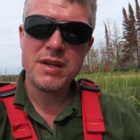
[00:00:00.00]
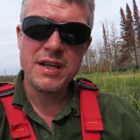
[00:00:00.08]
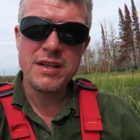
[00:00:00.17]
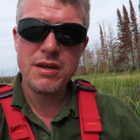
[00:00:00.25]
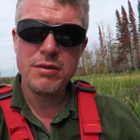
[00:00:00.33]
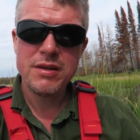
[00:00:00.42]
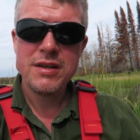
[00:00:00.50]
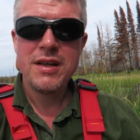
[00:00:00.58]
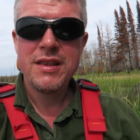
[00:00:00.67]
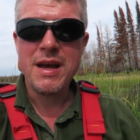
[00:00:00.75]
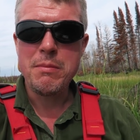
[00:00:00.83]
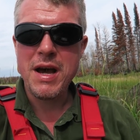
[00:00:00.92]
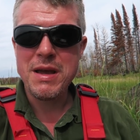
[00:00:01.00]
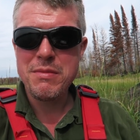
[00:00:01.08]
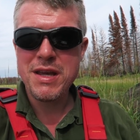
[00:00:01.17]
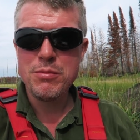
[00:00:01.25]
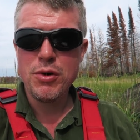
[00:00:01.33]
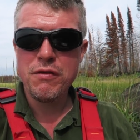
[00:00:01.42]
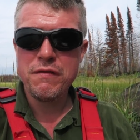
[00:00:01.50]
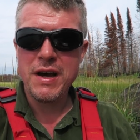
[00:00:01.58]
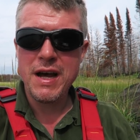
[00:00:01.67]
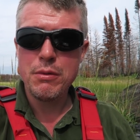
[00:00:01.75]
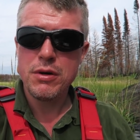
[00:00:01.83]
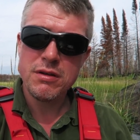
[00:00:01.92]
I don't know, that might mean more
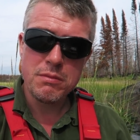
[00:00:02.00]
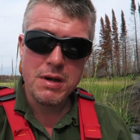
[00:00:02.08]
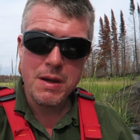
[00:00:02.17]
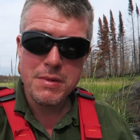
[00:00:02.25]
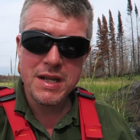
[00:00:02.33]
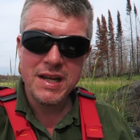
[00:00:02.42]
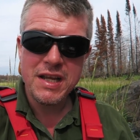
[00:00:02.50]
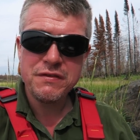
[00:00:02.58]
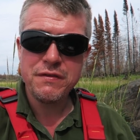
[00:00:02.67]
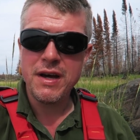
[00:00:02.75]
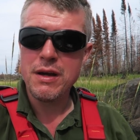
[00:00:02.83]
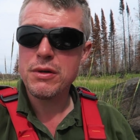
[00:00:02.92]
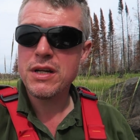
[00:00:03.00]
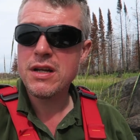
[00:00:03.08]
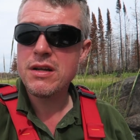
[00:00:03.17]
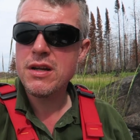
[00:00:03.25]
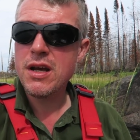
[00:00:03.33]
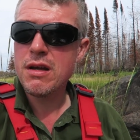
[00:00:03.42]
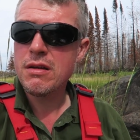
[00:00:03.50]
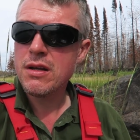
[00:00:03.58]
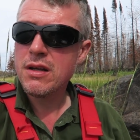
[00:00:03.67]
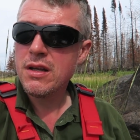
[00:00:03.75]
firewood or it might mean less firewood, I don't know.